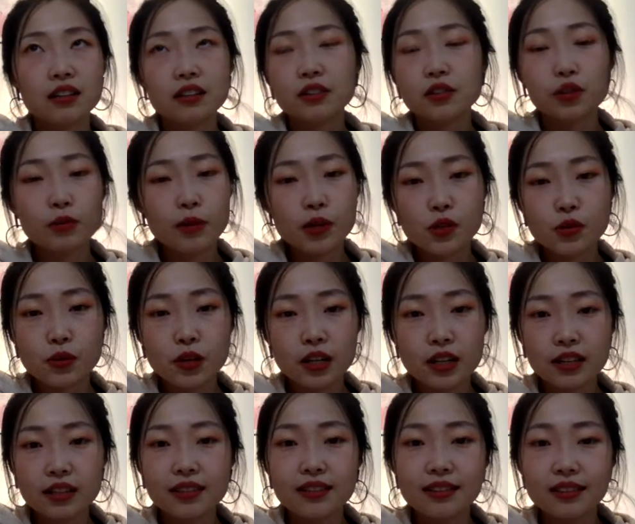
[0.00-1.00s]
Too much work.
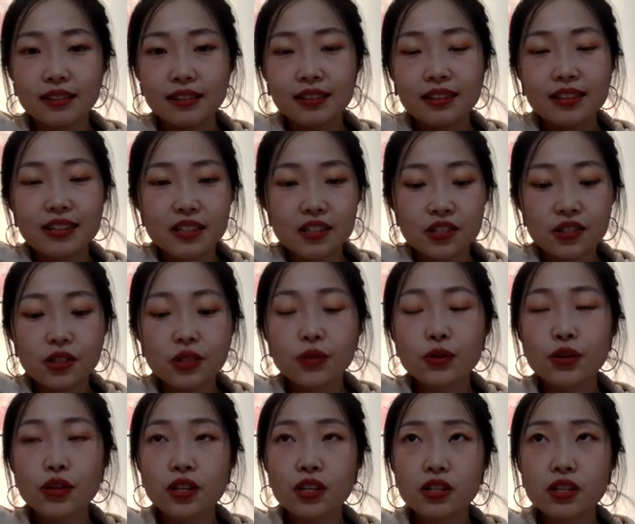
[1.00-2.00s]
So
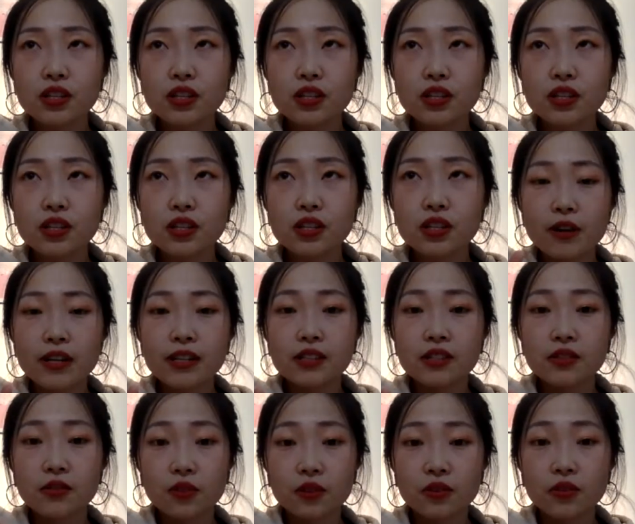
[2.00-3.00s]
you can just memorize
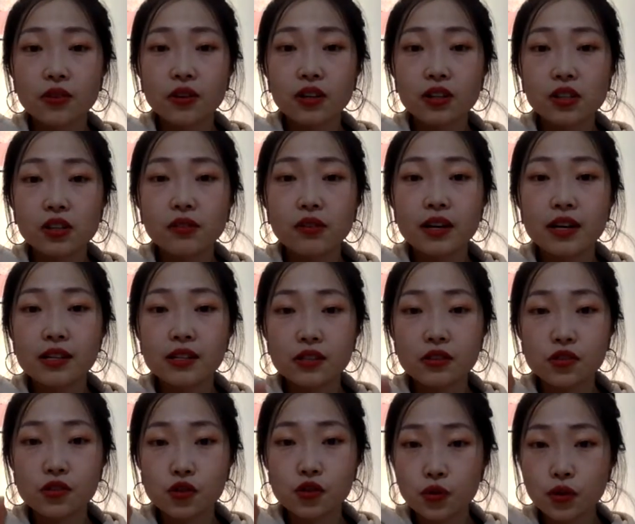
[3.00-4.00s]
the third tone as a
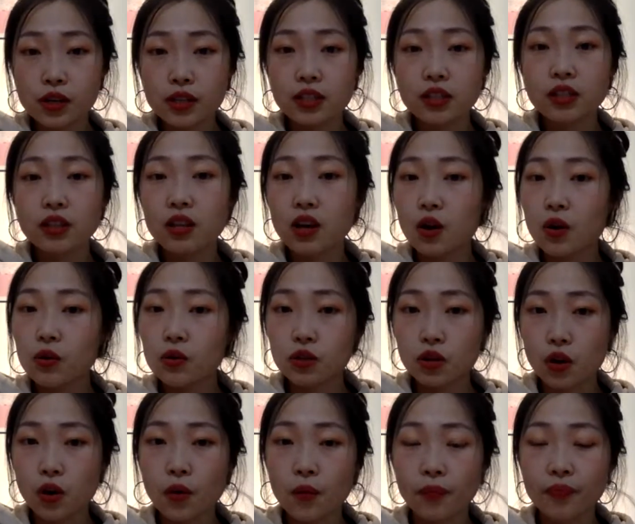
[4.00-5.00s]
short, low
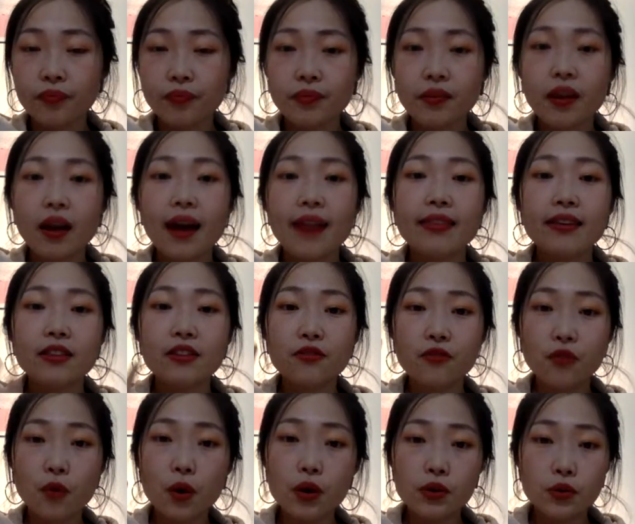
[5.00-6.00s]
tone. And then the
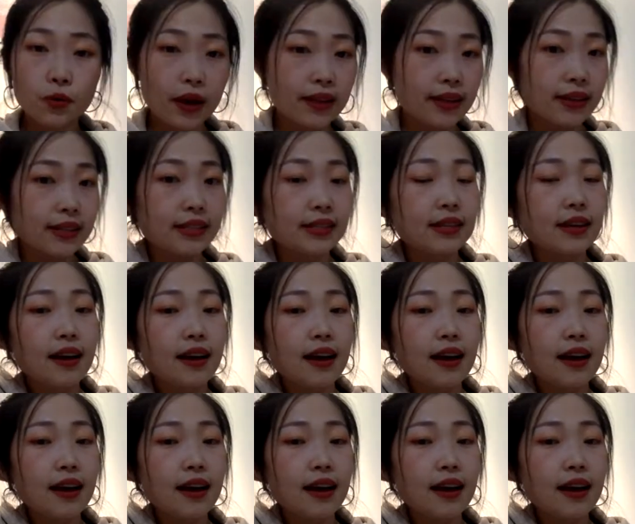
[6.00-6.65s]
fourth one is